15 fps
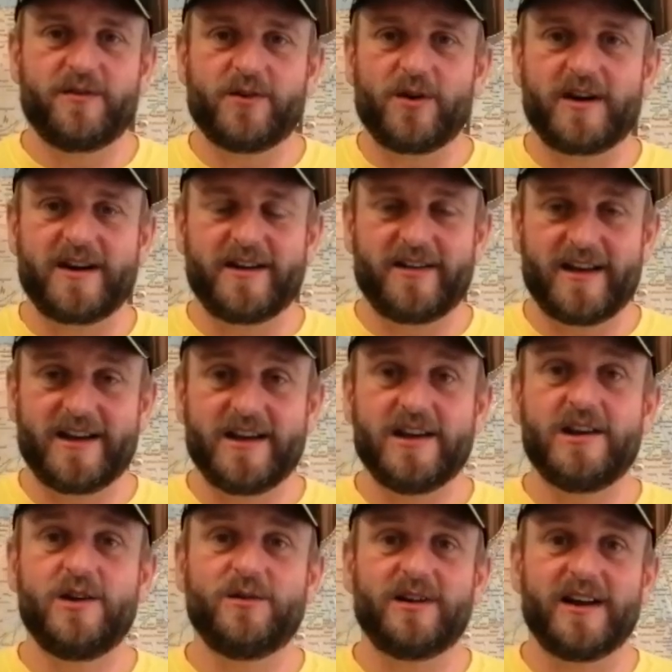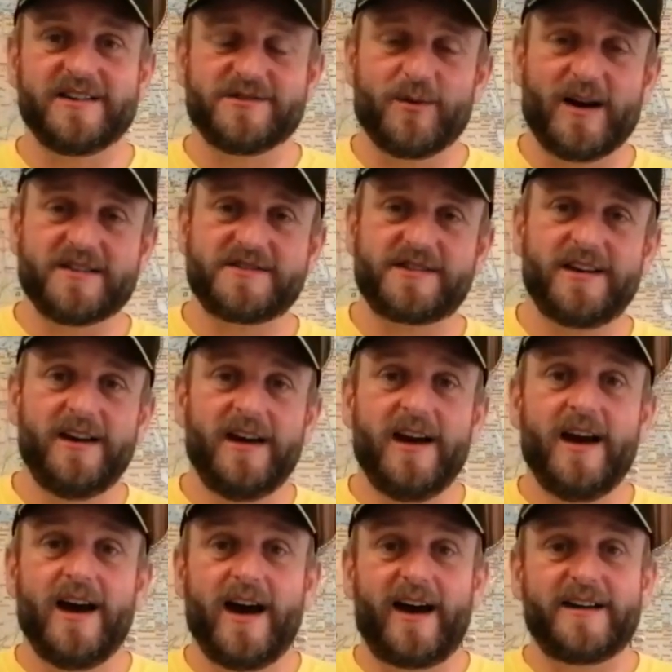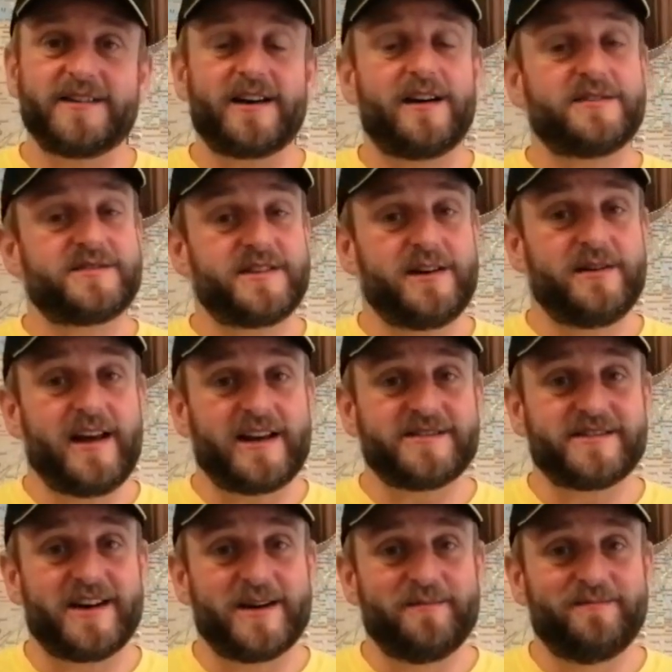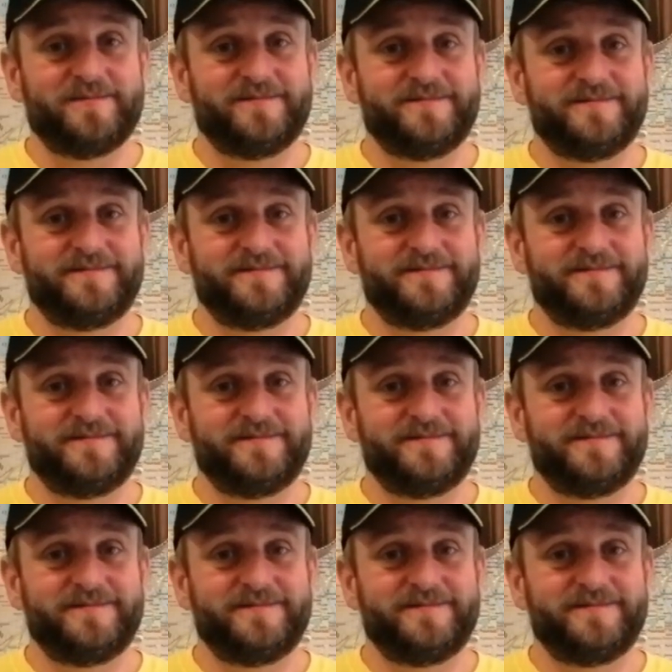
if you've got anything you'd like to ask, and I'll see you next time.